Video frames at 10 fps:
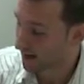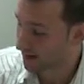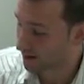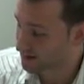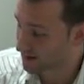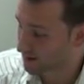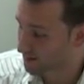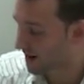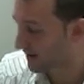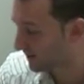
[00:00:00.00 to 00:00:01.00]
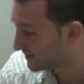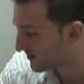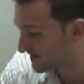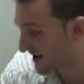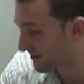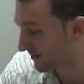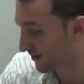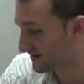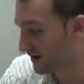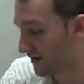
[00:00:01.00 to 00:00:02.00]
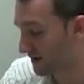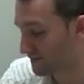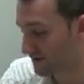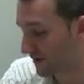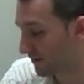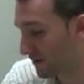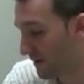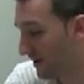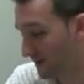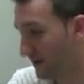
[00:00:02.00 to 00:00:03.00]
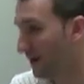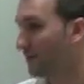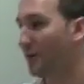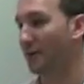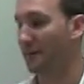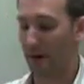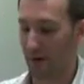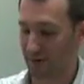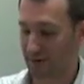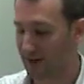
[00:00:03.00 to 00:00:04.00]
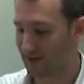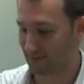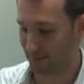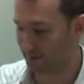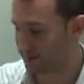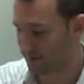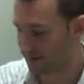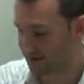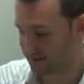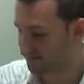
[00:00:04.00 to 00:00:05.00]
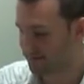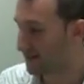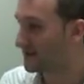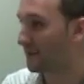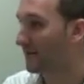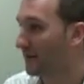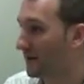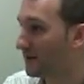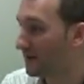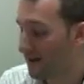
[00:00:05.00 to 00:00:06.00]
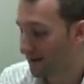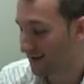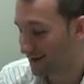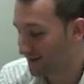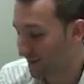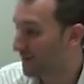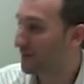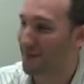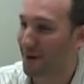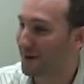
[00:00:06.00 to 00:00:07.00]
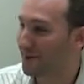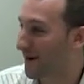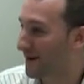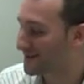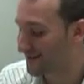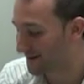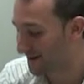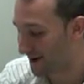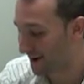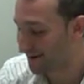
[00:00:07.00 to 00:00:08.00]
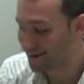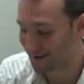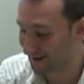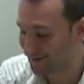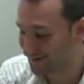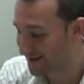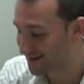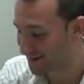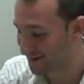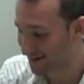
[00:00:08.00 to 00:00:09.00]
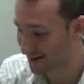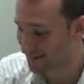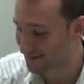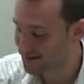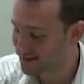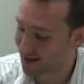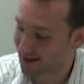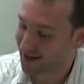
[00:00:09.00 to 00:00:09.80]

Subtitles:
And also, minor injuries happen all the time. So, broken bones, cuts, bruises, that type of thing. Kids falling off the monkey bars, hitting their head, that type of thing happens.